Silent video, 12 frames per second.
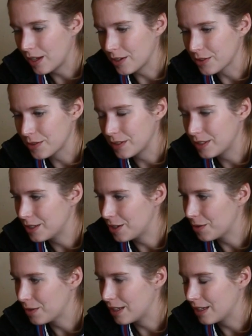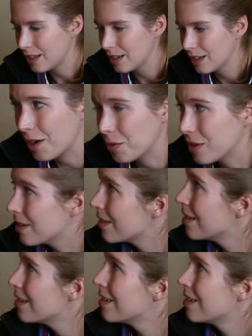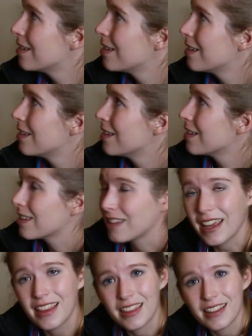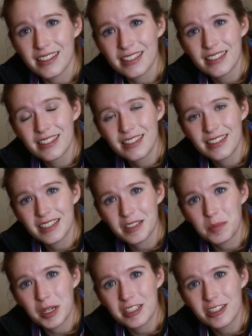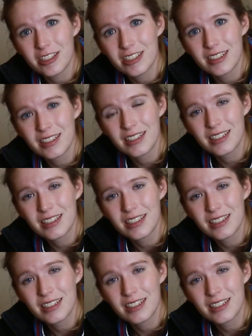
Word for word: but I also didn't know that I would like this this much.